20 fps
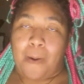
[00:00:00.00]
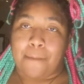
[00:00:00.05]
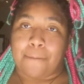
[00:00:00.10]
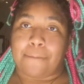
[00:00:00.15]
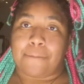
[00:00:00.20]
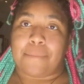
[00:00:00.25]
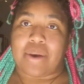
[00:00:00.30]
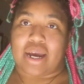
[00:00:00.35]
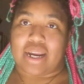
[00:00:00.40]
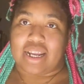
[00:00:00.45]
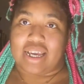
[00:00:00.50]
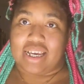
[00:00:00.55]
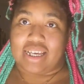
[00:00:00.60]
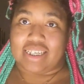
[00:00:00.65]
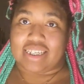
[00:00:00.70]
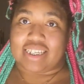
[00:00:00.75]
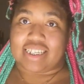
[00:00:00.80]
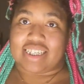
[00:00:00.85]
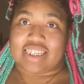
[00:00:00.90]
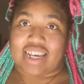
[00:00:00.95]
but
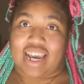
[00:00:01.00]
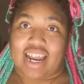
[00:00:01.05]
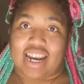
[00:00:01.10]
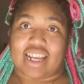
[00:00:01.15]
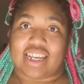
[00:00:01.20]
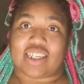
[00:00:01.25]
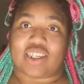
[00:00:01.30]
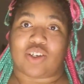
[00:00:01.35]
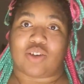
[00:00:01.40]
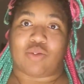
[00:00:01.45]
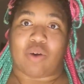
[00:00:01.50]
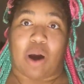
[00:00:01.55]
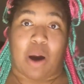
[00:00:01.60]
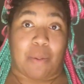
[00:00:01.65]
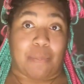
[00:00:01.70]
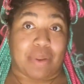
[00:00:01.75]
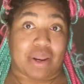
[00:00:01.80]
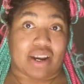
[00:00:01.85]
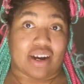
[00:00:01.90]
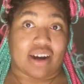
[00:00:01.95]
he's decided to
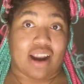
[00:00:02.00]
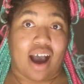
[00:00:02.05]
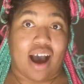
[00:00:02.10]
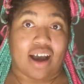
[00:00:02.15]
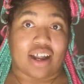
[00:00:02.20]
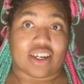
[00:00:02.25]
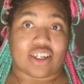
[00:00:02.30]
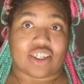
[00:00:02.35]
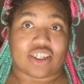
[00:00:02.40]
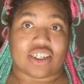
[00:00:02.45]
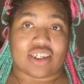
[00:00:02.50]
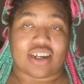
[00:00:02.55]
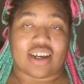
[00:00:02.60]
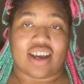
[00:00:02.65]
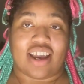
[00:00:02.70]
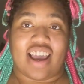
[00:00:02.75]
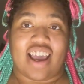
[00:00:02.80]
up it a notch.